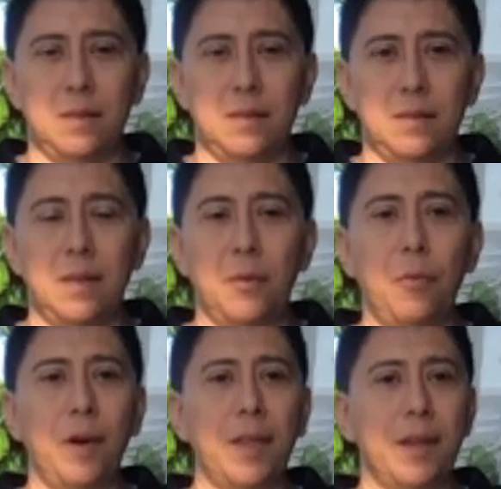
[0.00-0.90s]
The
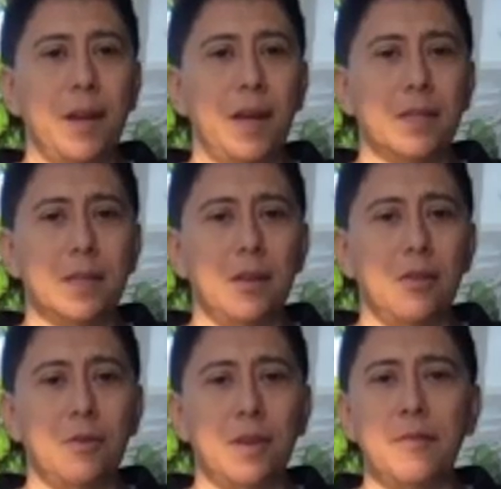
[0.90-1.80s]
weather has a lot
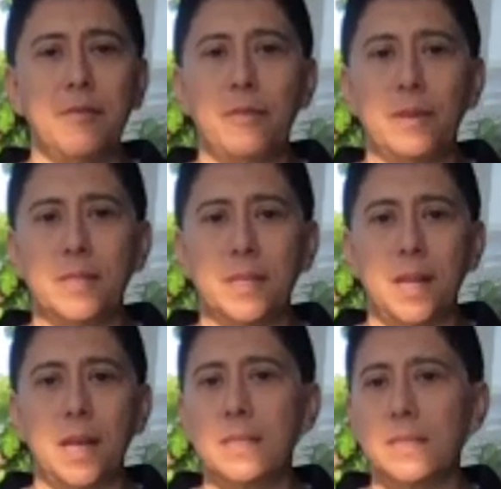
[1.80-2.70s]
of influence in
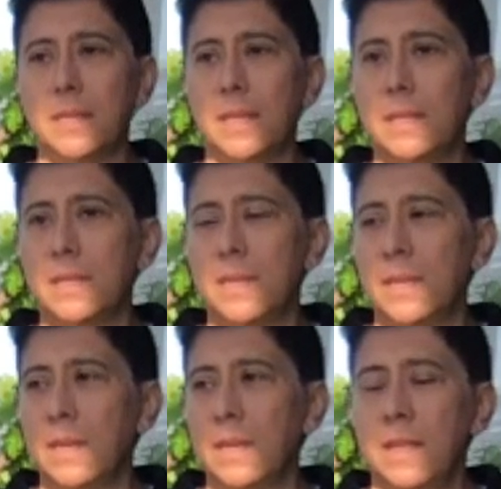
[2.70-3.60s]
us, and as
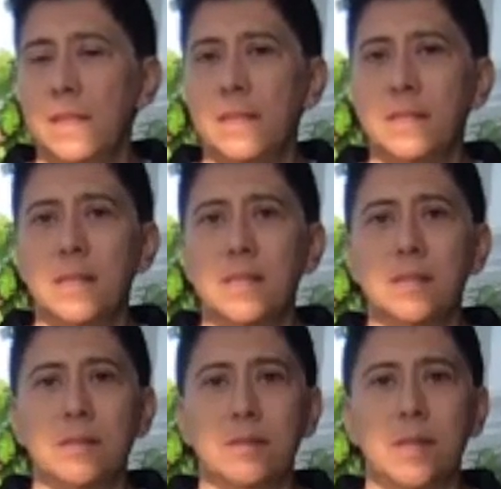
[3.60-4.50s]
the
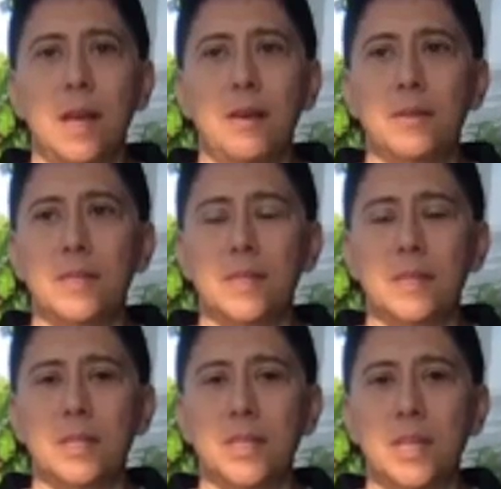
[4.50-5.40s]
seasons now start
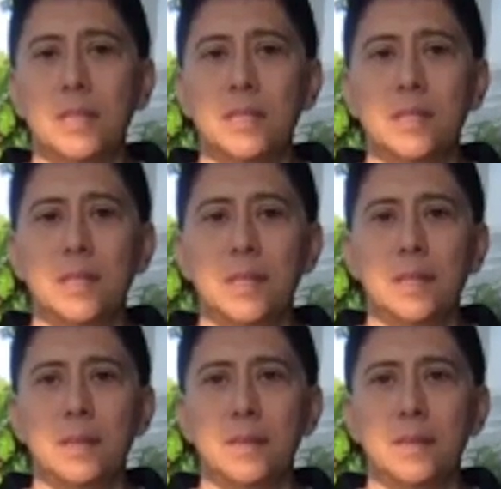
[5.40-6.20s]
changing, and